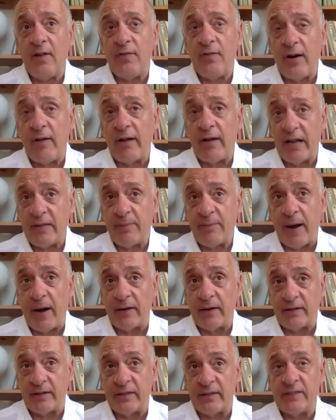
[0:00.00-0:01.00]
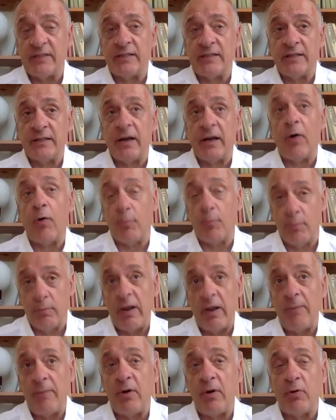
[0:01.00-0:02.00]
far-right parties,
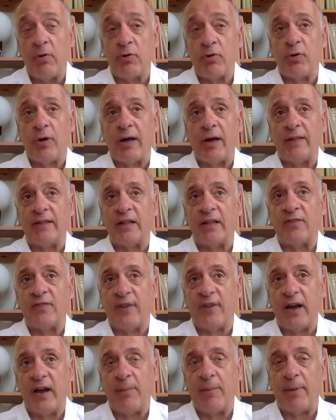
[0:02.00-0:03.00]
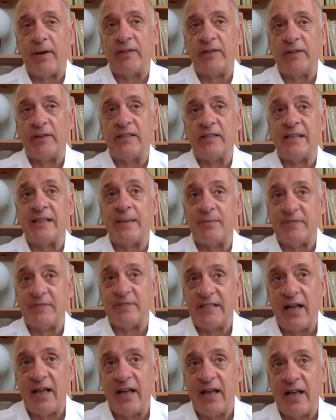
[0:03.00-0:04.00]
let me also add that far-right parties
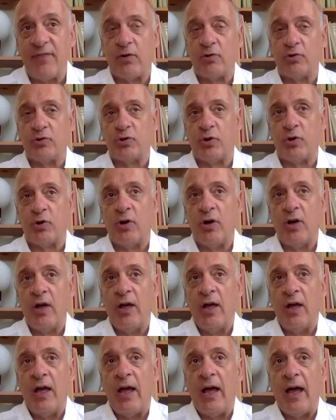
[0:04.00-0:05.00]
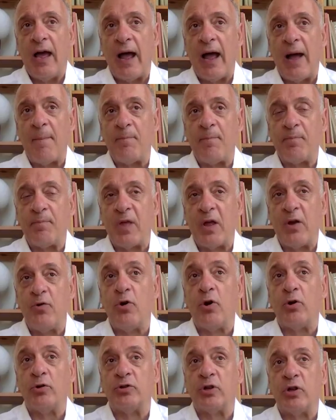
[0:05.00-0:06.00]
themselves are also
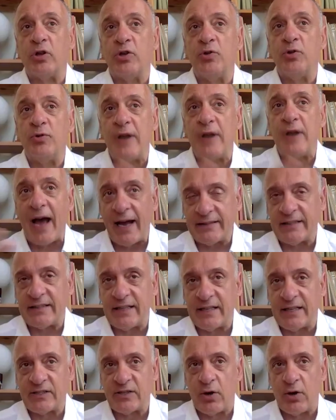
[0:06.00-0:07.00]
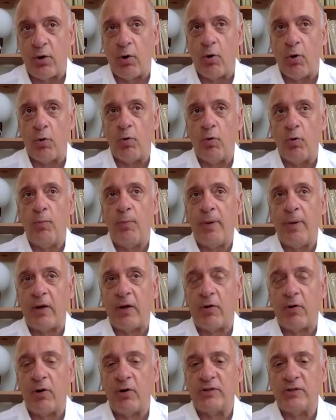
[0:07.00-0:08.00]
not united as a whole,
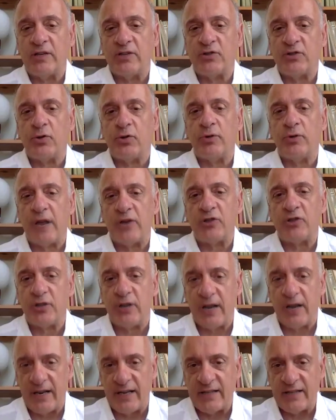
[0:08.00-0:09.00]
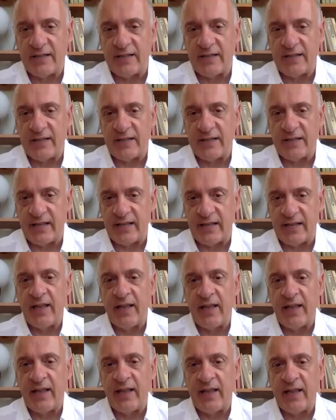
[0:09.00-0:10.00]
because they're so nationalistic
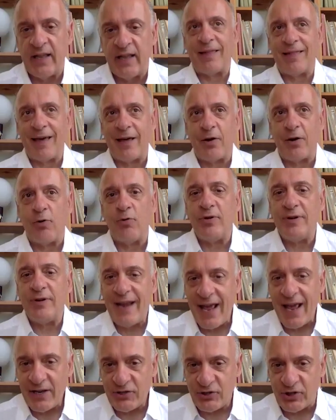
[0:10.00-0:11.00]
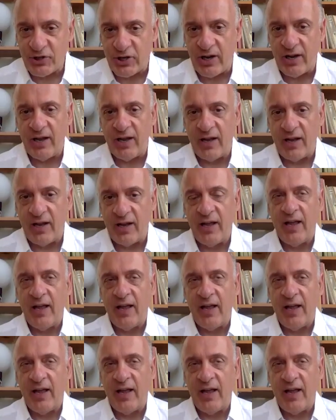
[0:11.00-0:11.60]
that by their own nature,